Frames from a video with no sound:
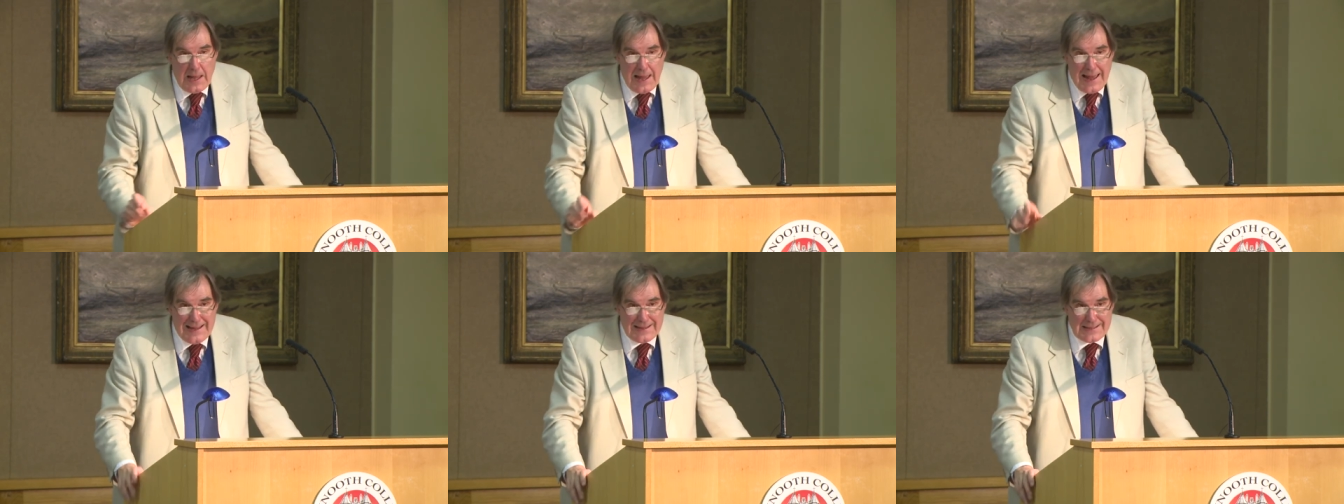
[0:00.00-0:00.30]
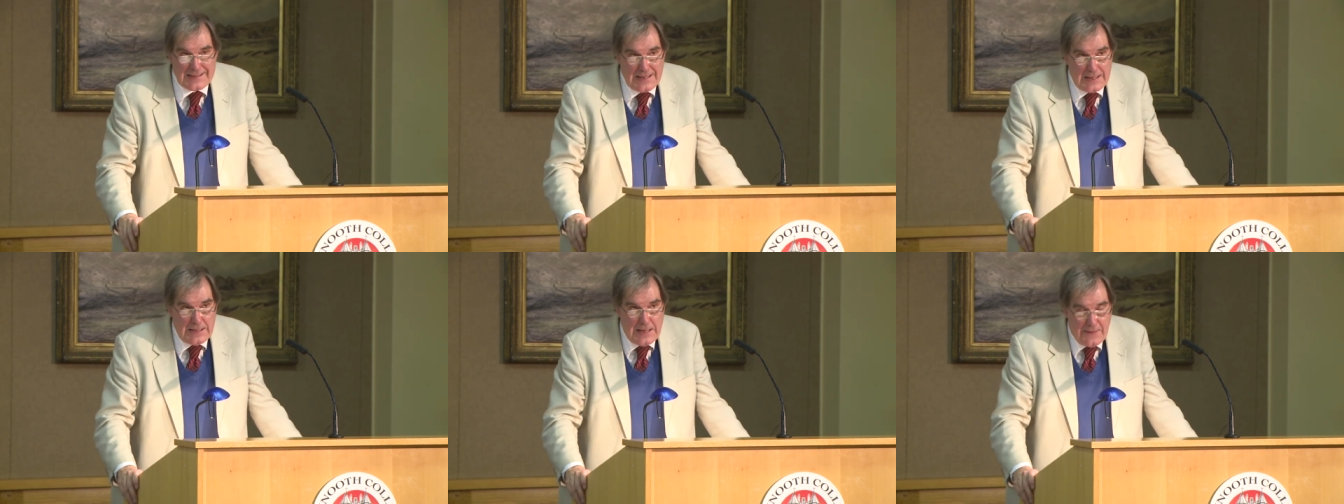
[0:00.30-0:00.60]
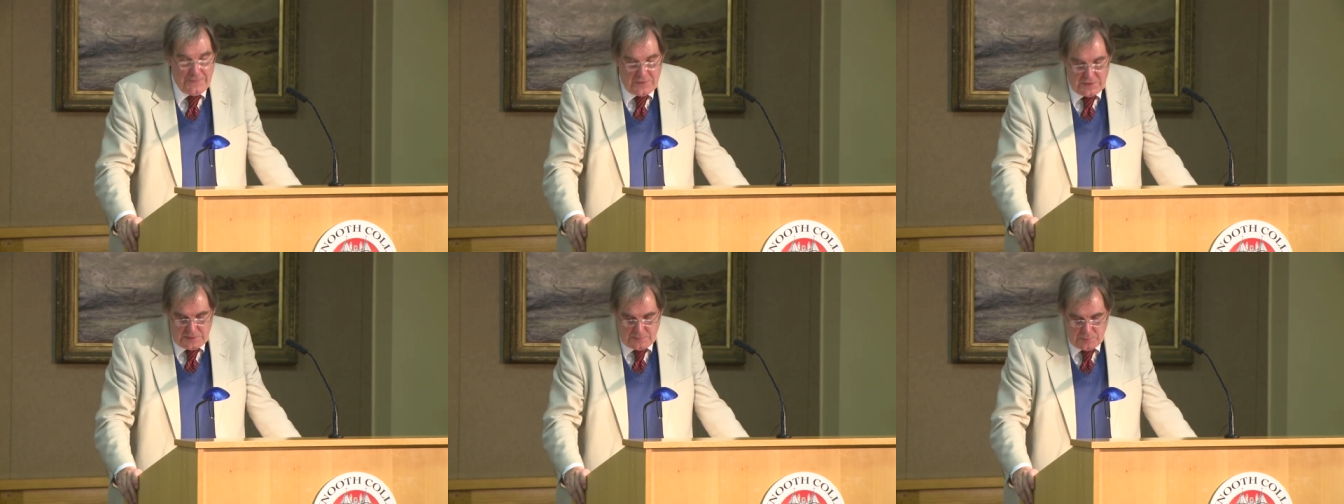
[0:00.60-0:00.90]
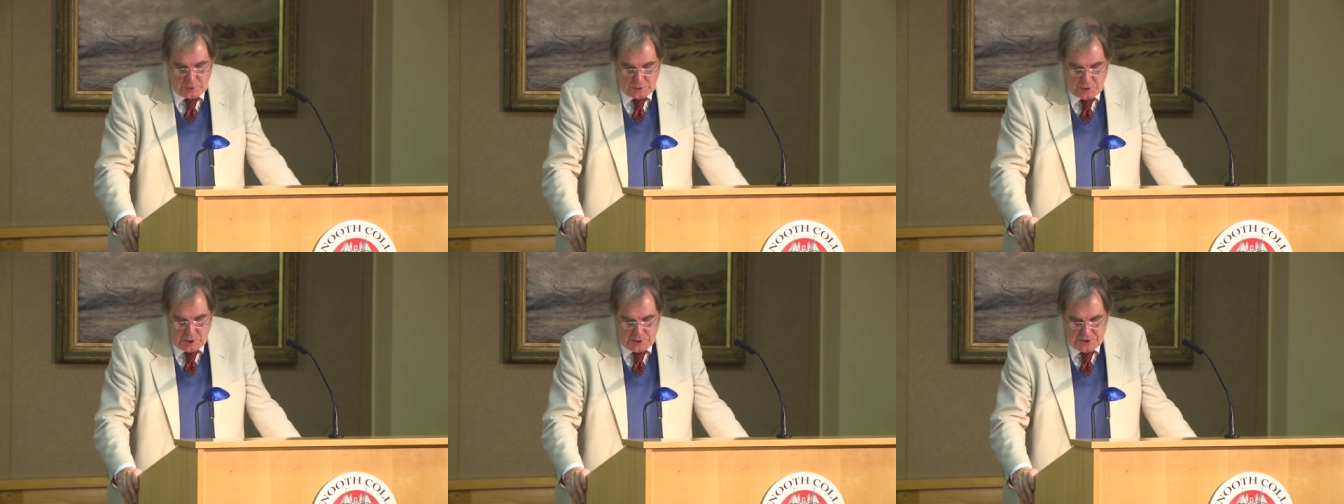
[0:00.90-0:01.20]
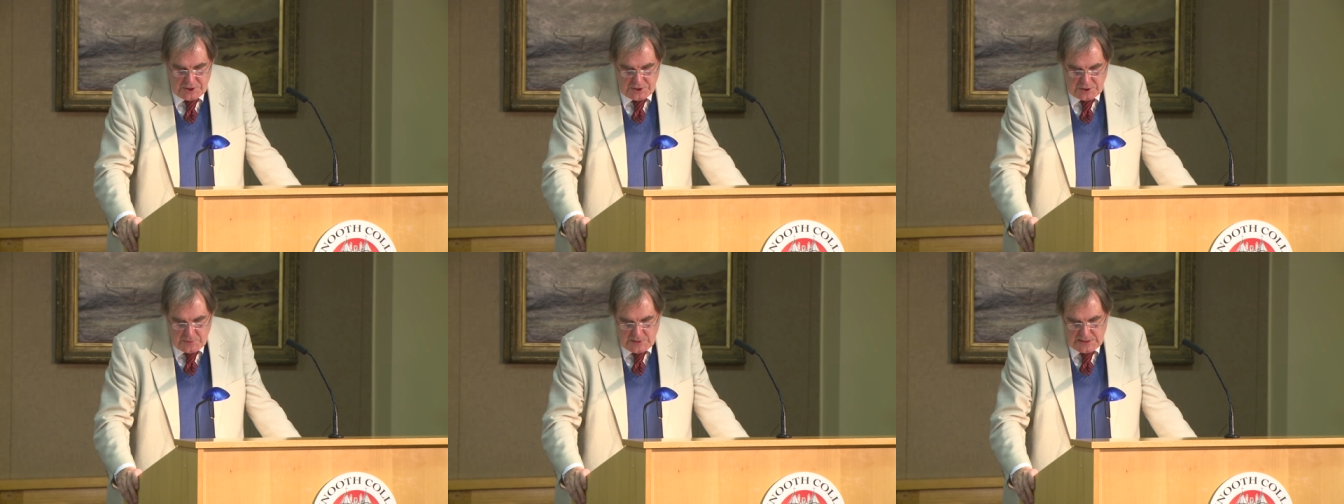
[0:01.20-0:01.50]
has inevitable
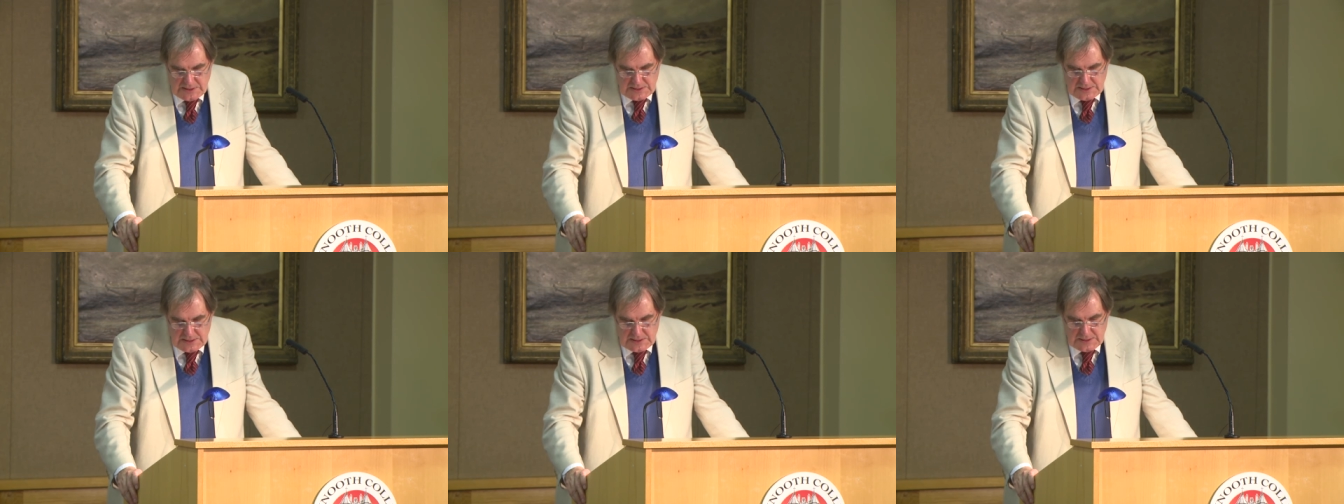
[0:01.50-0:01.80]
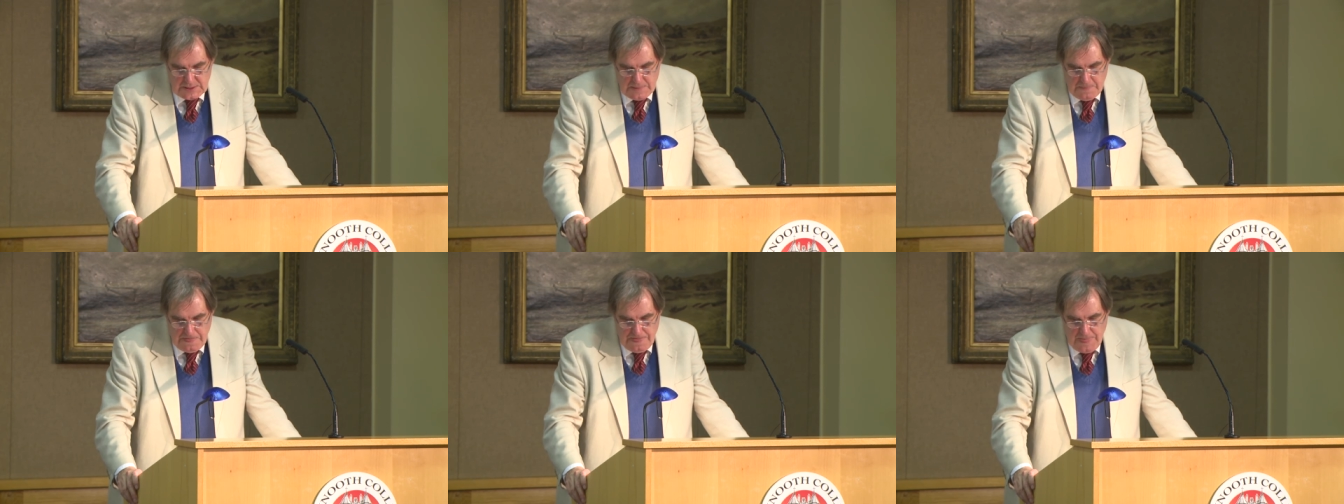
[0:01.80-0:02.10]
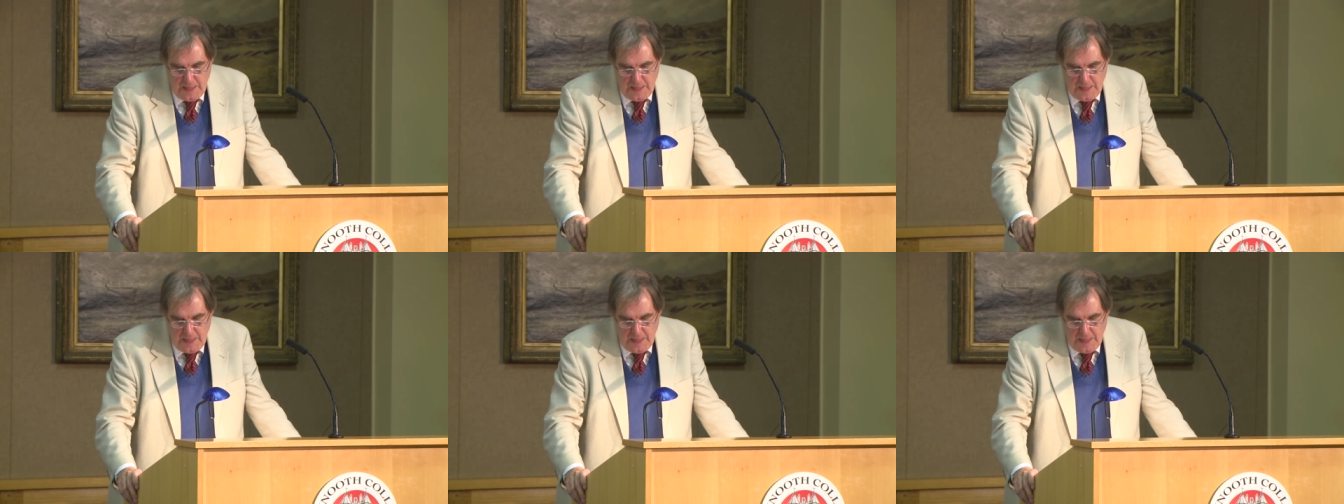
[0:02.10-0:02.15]
consequences.